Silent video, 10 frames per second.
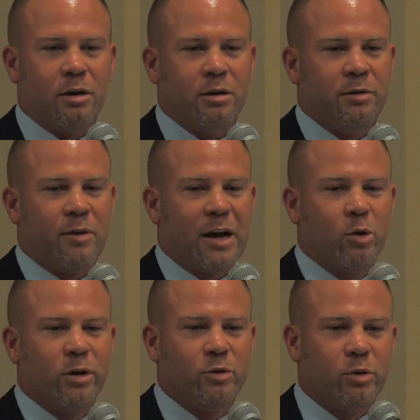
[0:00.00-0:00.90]
If I
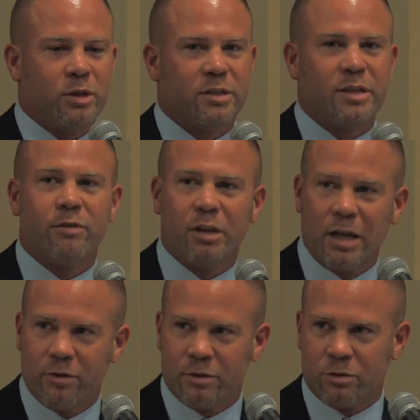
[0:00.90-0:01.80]
go into a
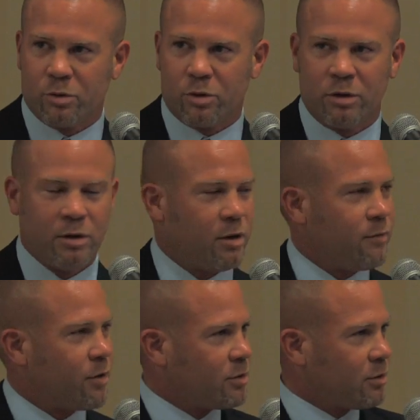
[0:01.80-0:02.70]
7-Eleven store
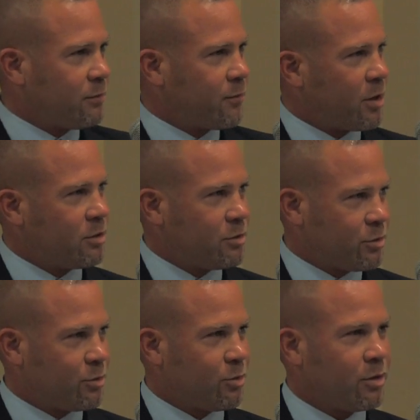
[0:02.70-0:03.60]
versus a furniture
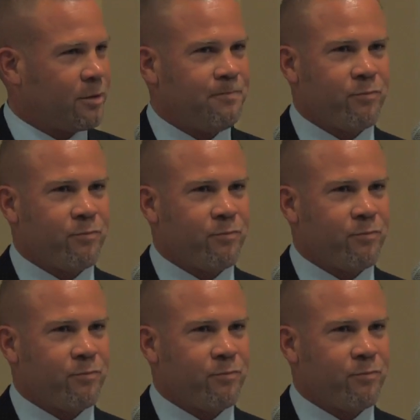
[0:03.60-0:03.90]
store,